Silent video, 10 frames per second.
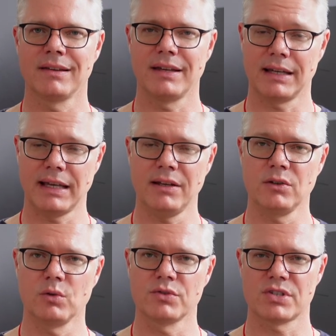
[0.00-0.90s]
they can
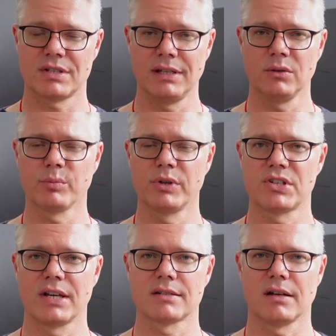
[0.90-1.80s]
launch steel
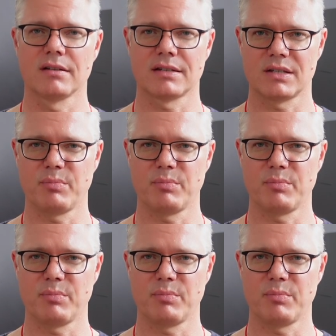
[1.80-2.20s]
projectiles at